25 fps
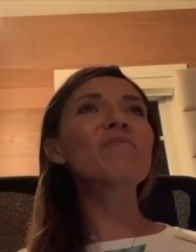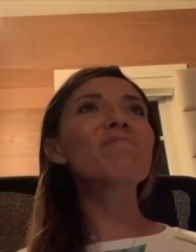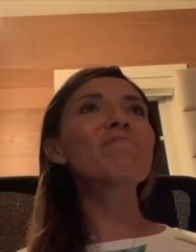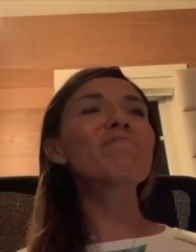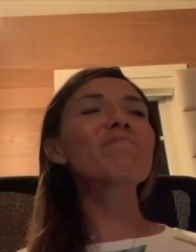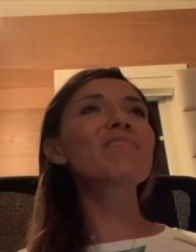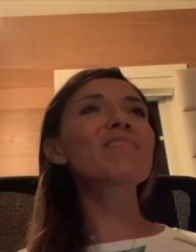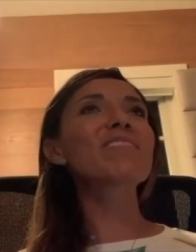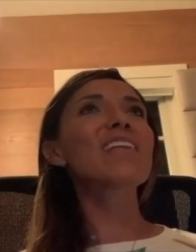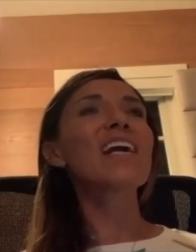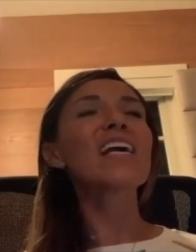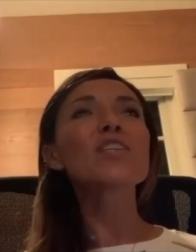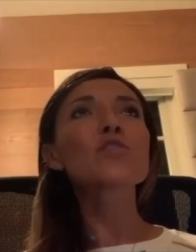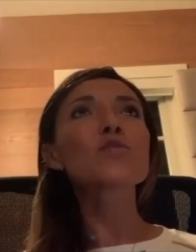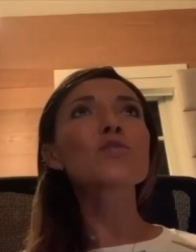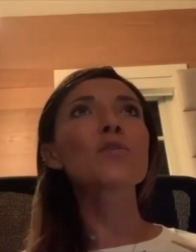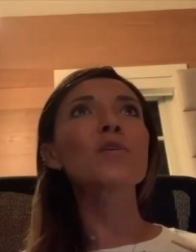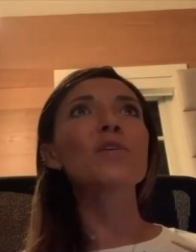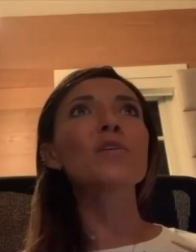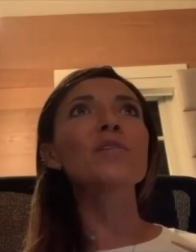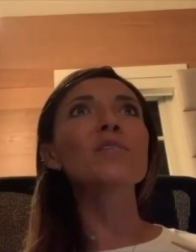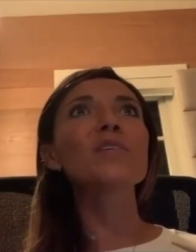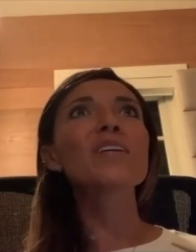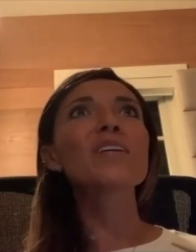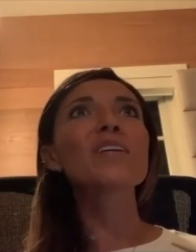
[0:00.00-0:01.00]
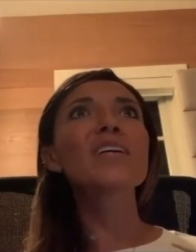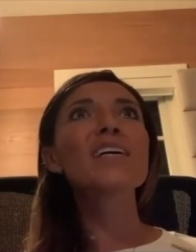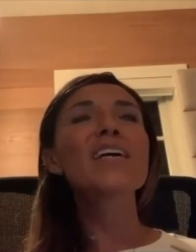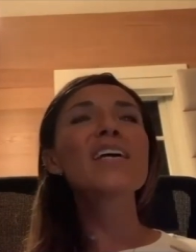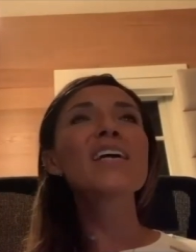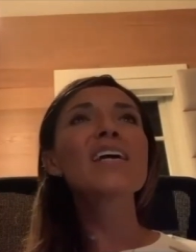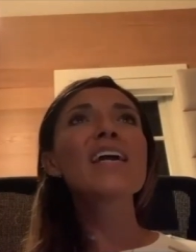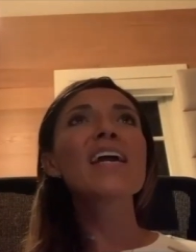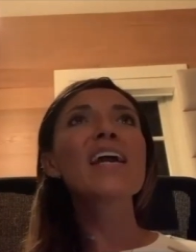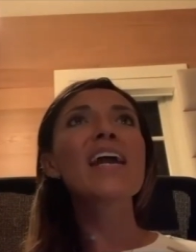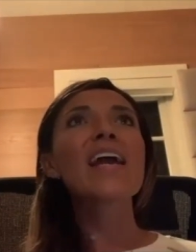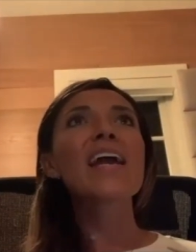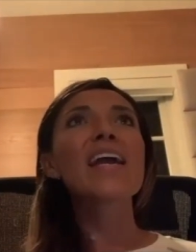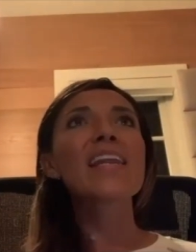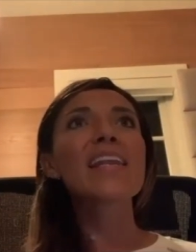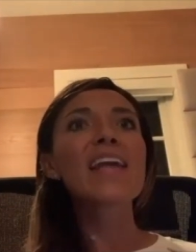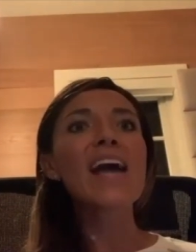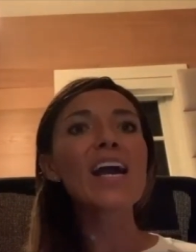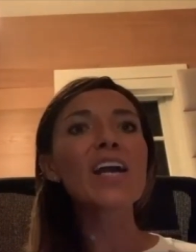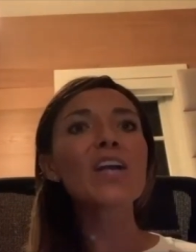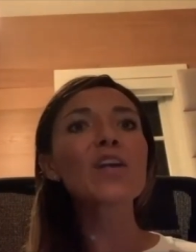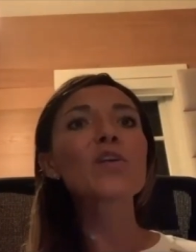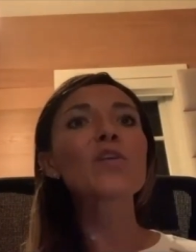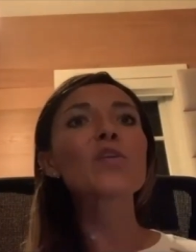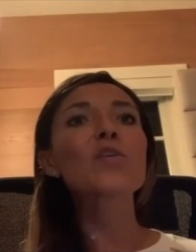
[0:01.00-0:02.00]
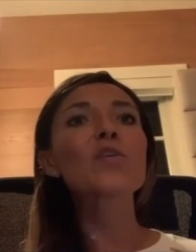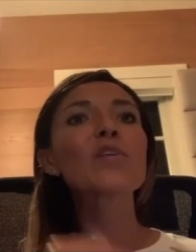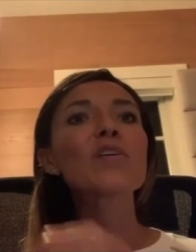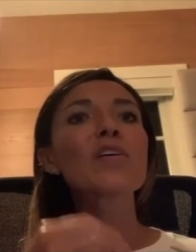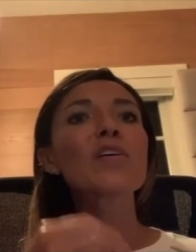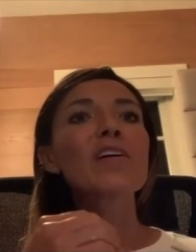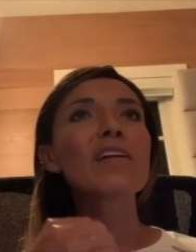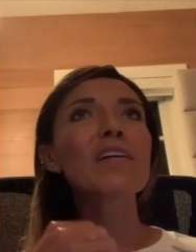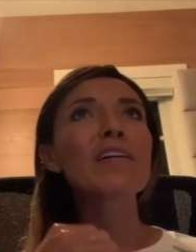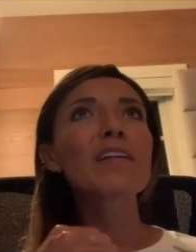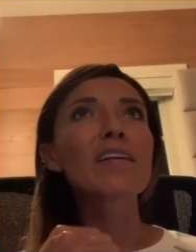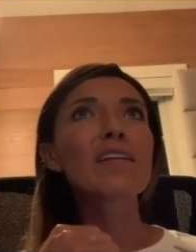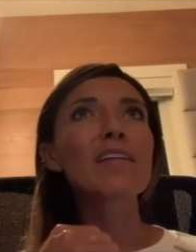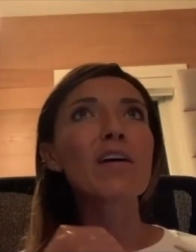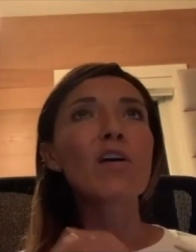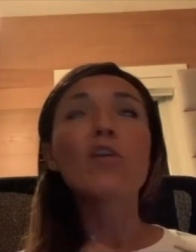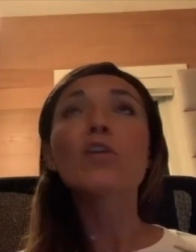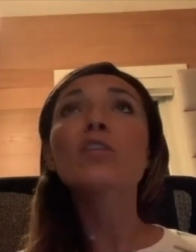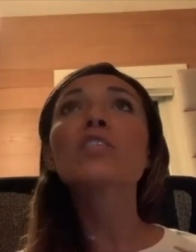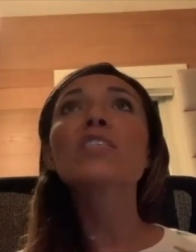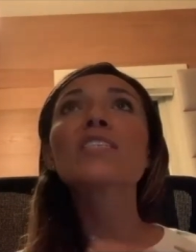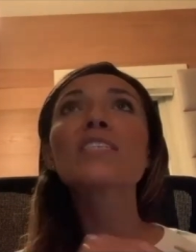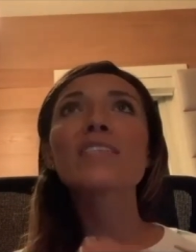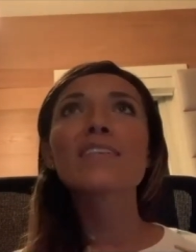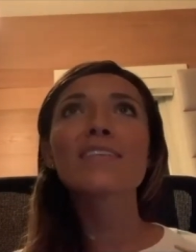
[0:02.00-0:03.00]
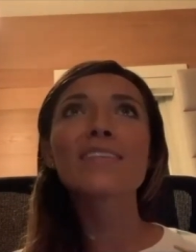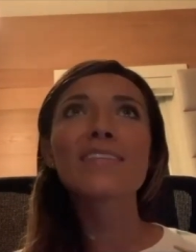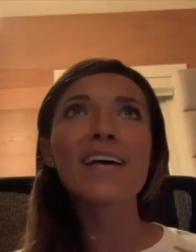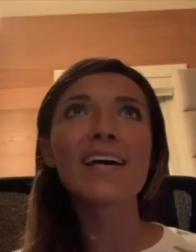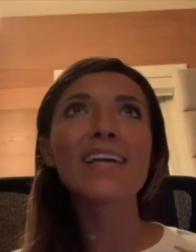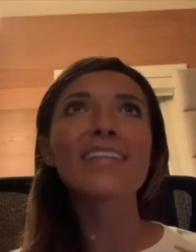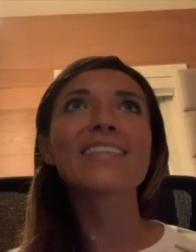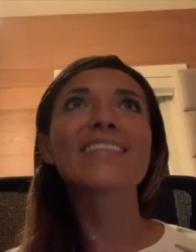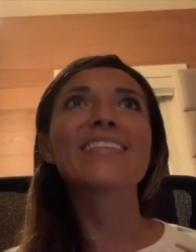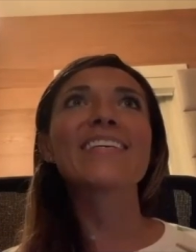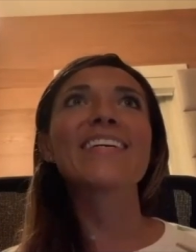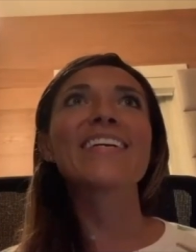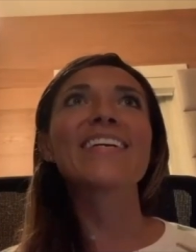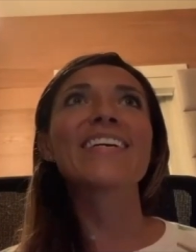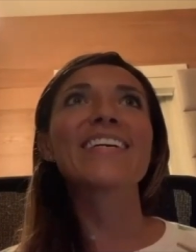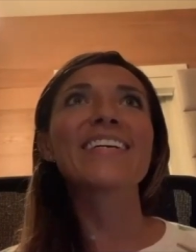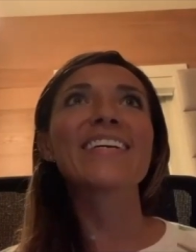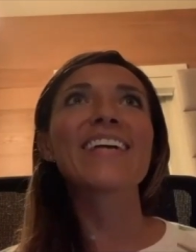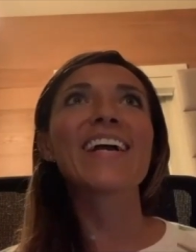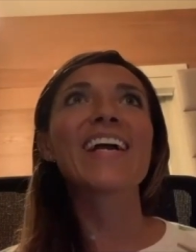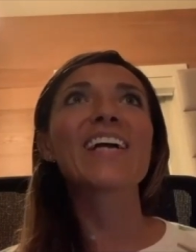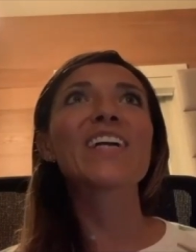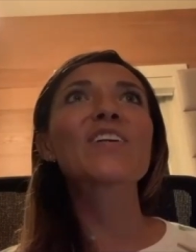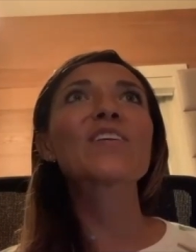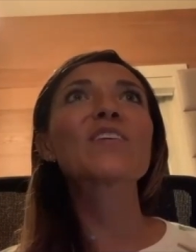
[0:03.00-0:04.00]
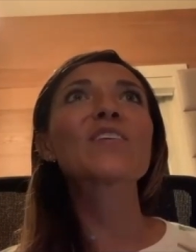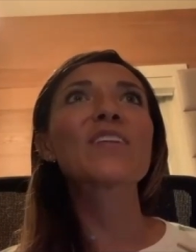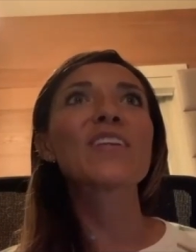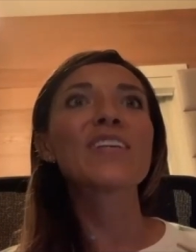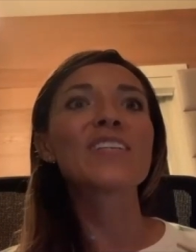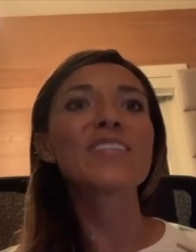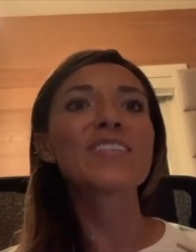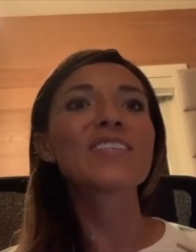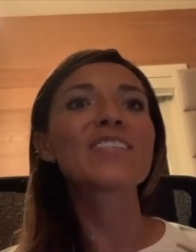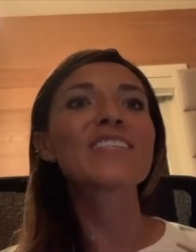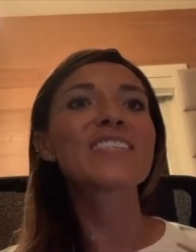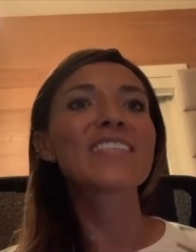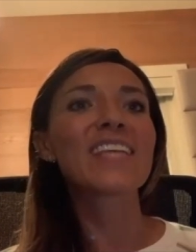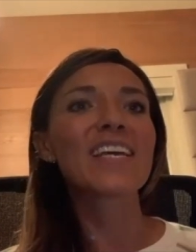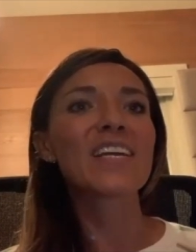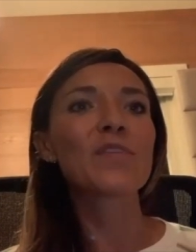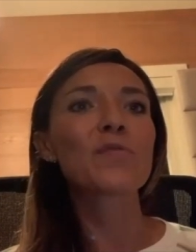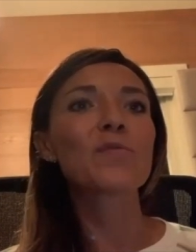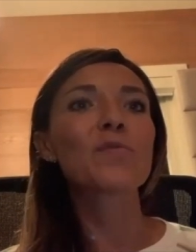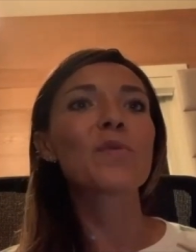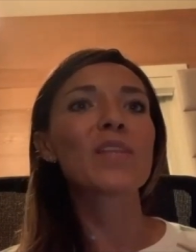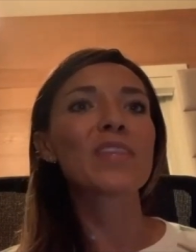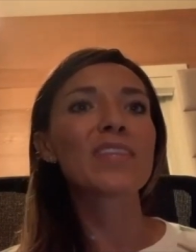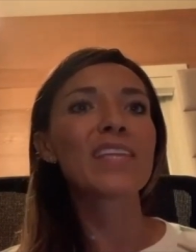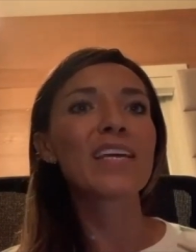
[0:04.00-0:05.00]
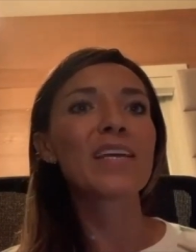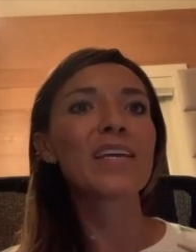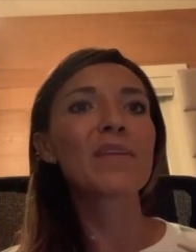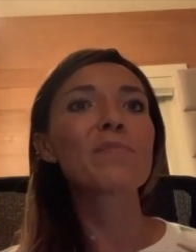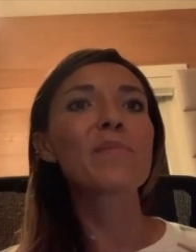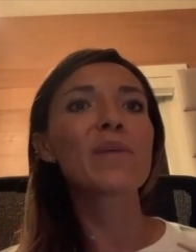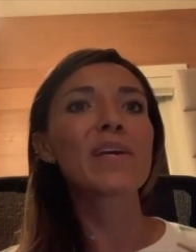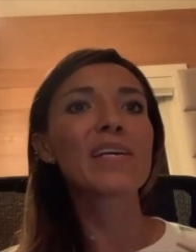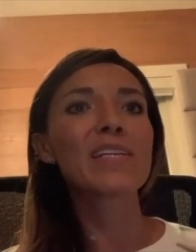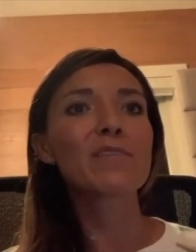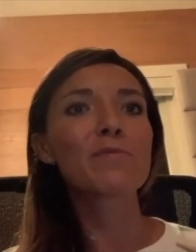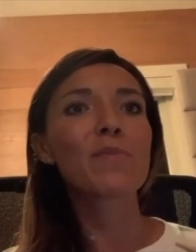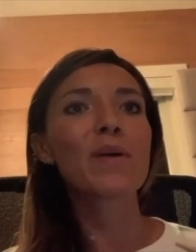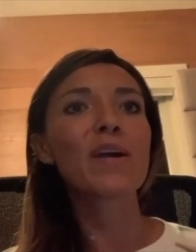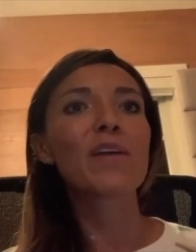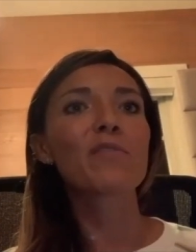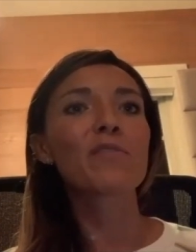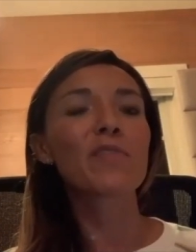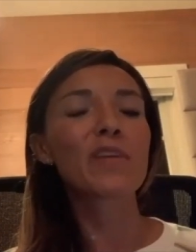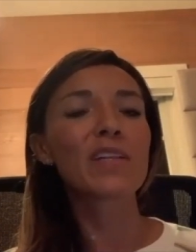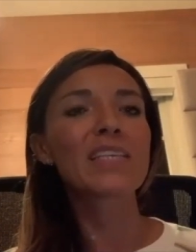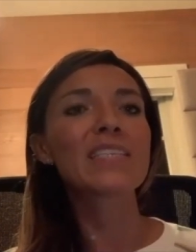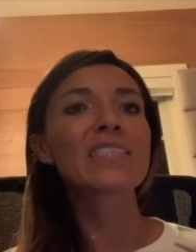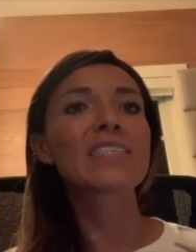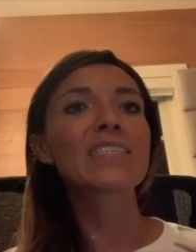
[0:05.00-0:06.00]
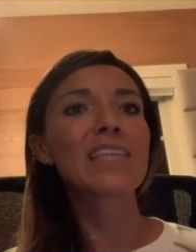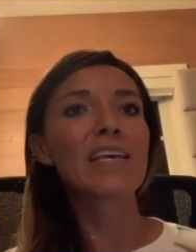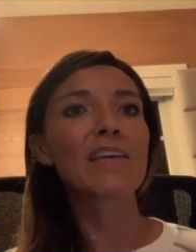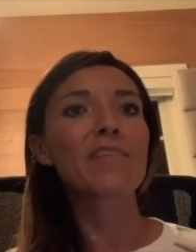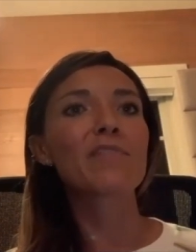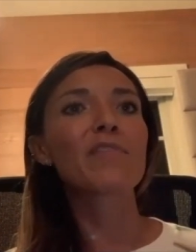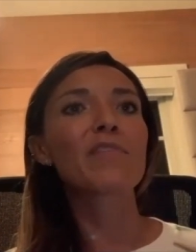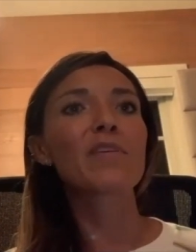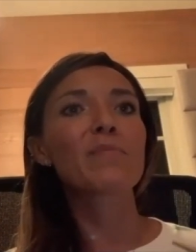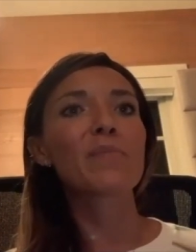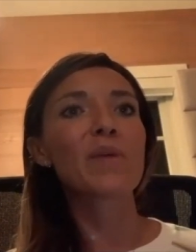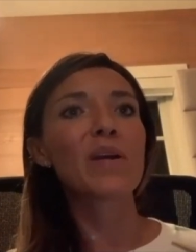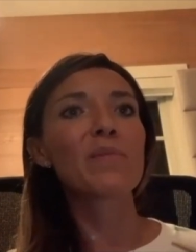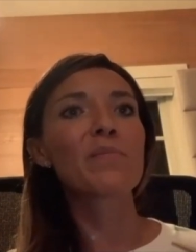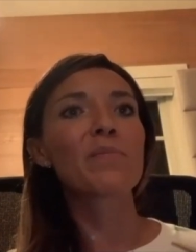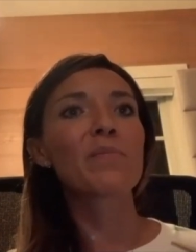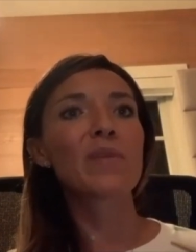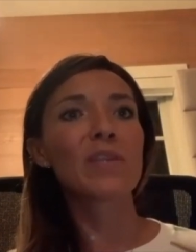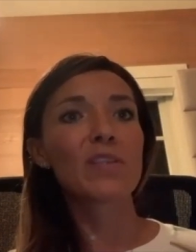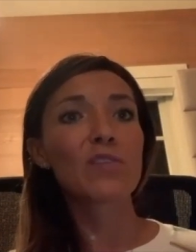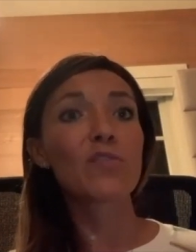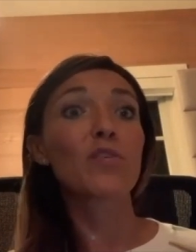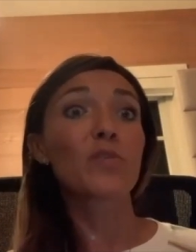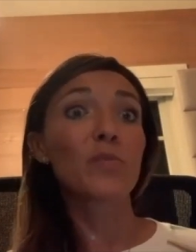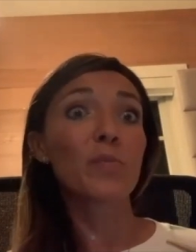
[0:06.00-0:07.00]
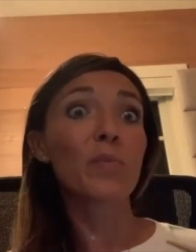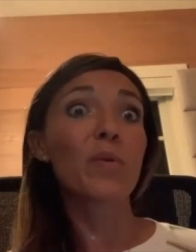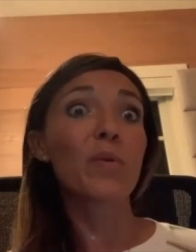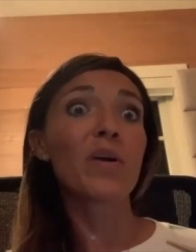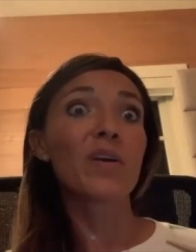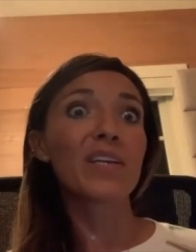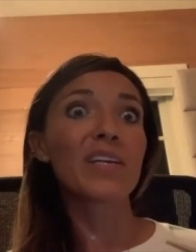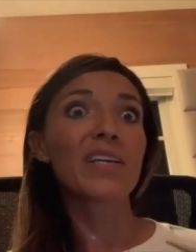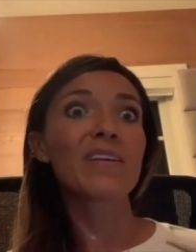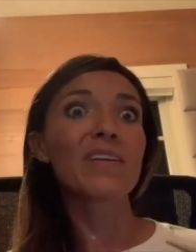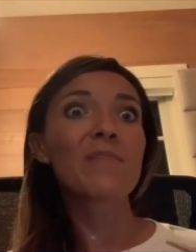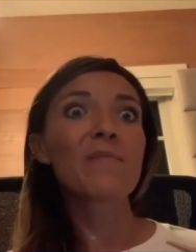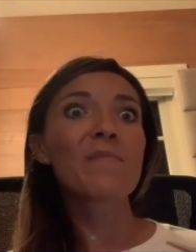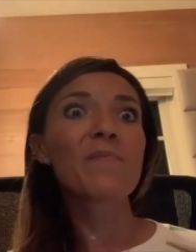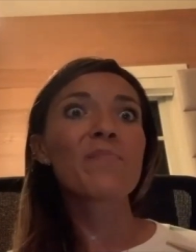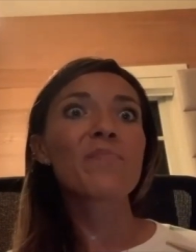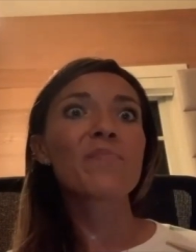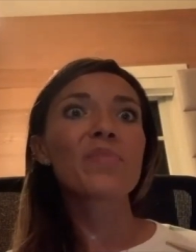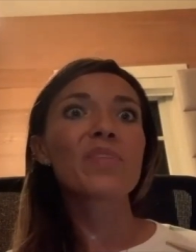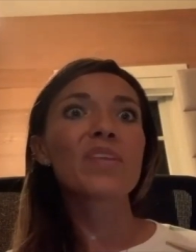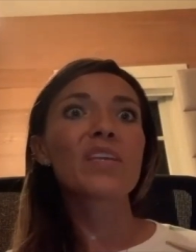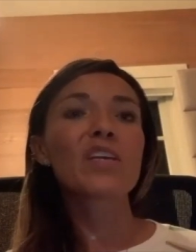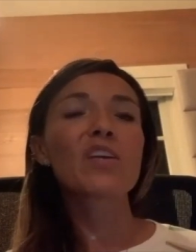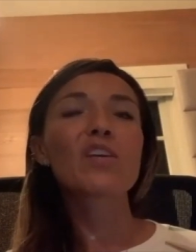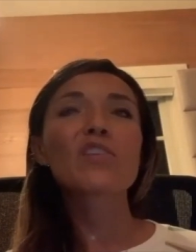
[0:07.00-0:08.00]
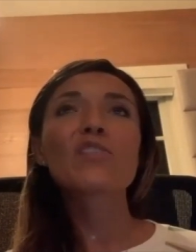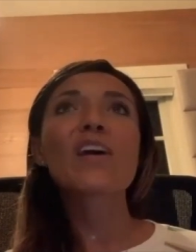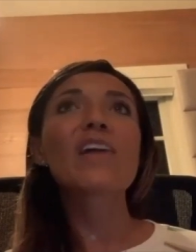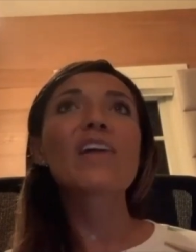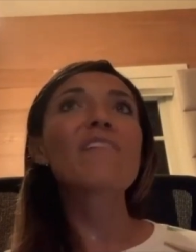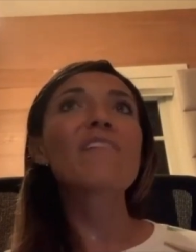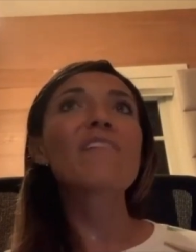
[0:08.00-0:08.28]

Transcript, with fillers: natural. And I could, until that day, I could understand what they meant by feeling safe in my, in your body. Because I've